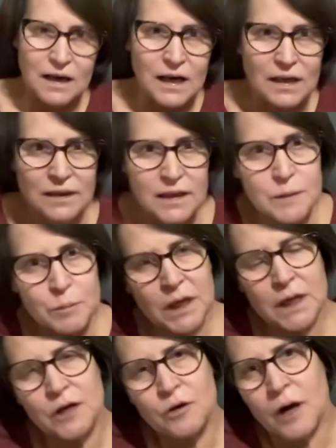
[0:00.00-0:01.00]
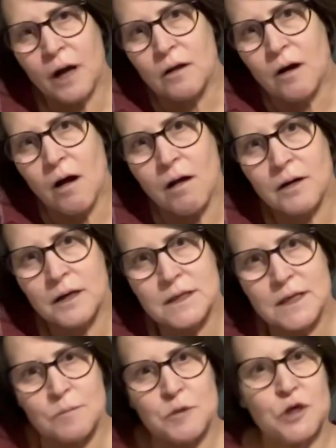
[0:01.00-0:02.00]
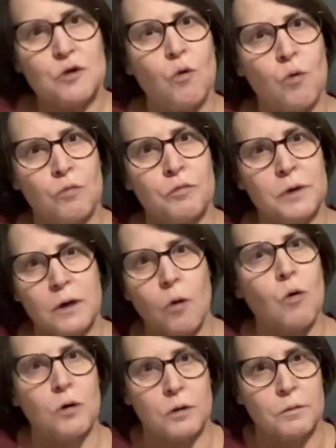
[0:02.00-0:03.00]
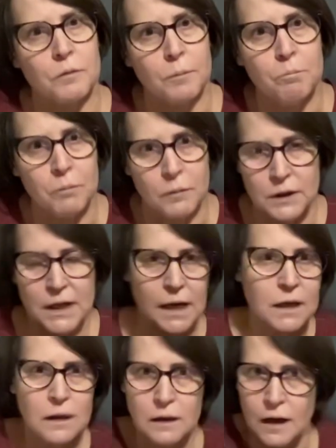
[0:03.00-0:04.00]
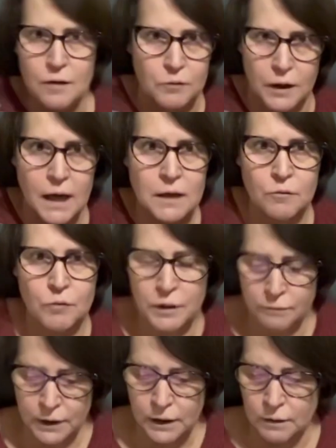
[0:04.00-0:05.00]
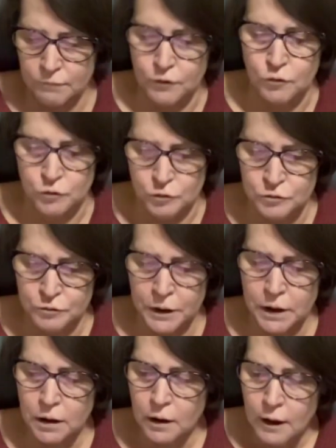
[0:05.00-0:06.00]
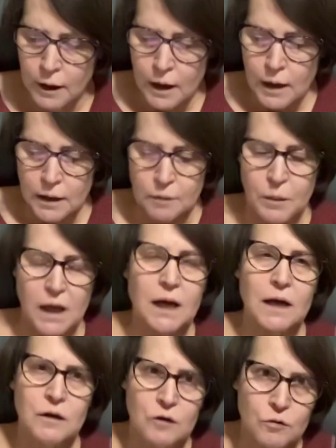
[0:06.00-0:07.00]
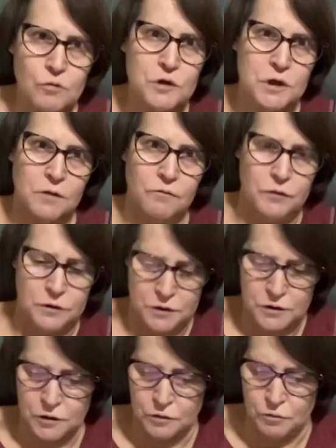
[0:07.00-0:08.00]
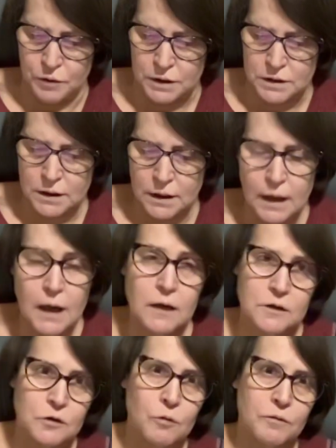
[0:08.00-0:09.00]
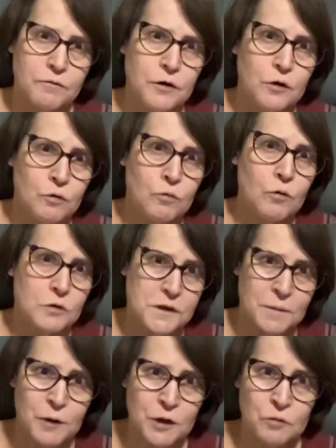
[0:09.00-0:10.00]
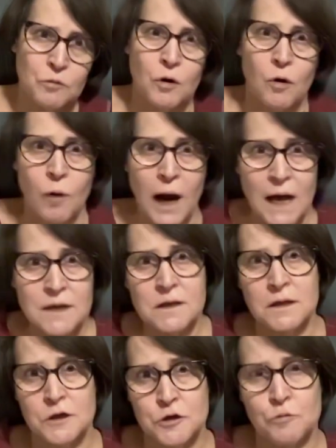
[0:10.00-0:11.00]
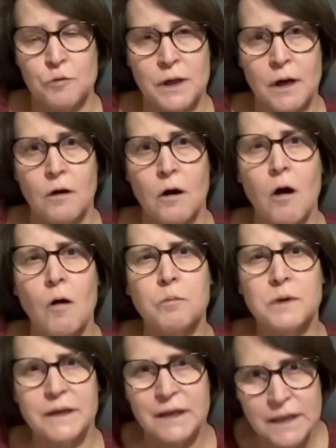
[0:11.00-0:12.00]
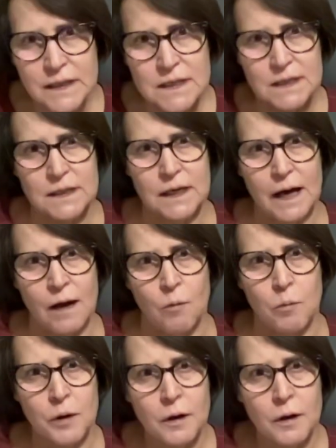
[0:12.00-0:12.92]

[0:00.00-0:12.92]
limiting your alcohol consumption or getting rid of it if you do drink can make a huge difference to your risk. So if you or someone you know has an issue with alcohol, please seek help.